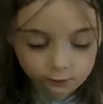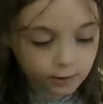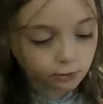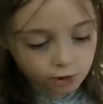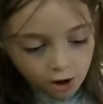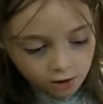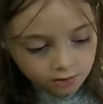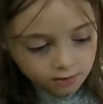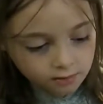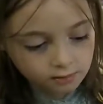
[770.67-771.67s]
Get the wheels on.
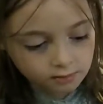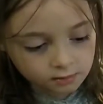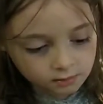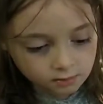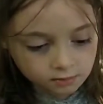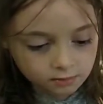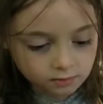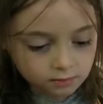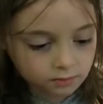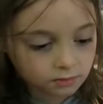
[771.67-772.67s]
One,
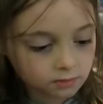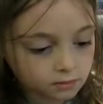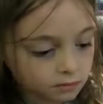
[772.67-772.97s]
two.